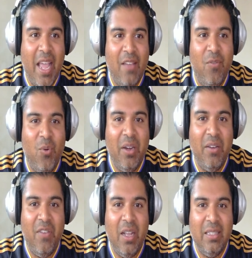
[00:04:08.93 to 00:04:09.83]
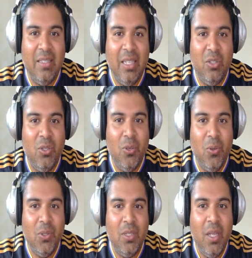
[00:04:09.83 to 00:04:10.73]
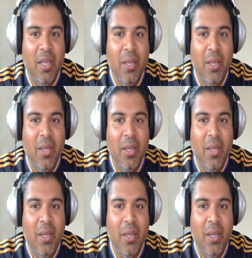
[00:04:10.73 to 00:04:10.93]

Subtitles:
F1 Fantasy Tools,